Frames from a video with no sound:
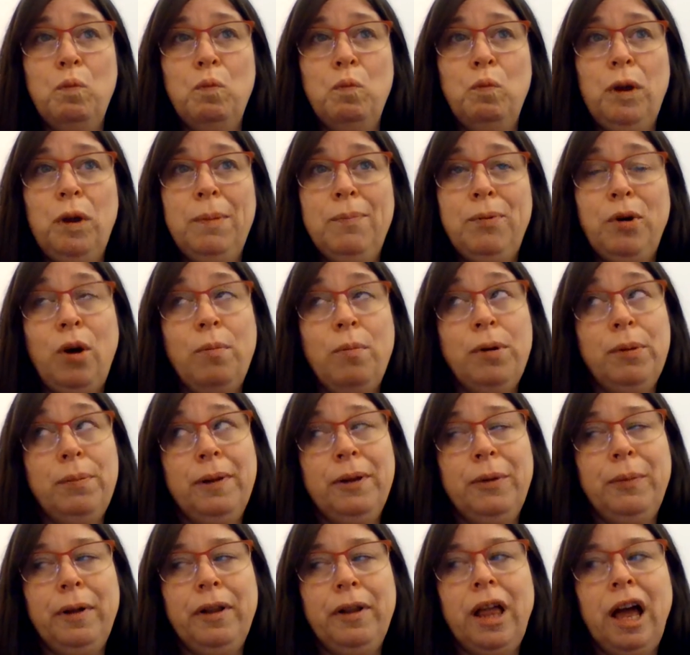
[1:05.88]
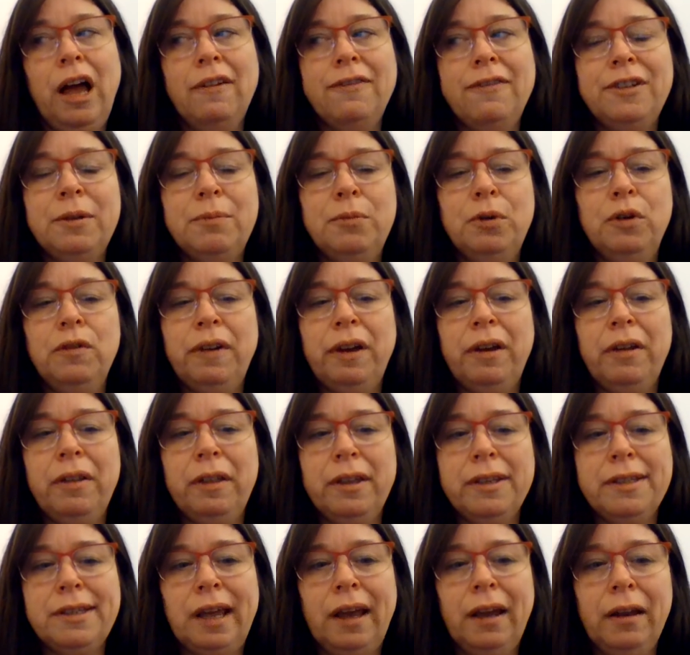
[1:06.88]
we probably will have to move out of
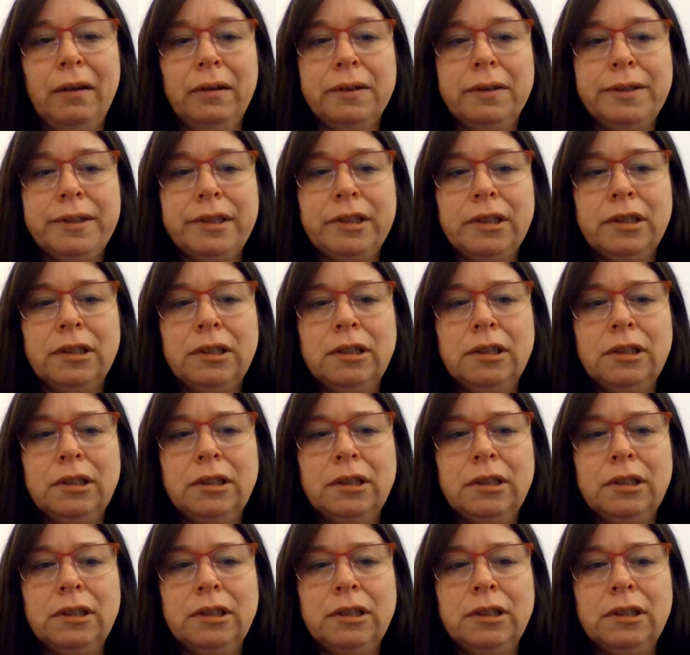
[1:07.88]
this house.